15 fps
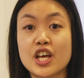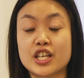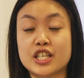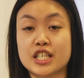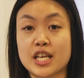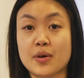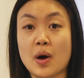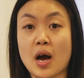
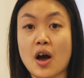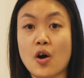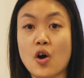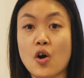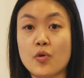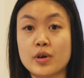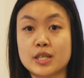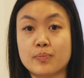So I
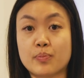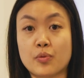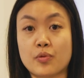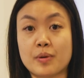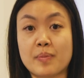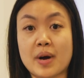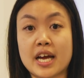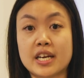always put
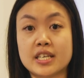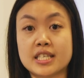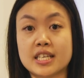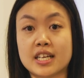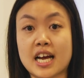reminders on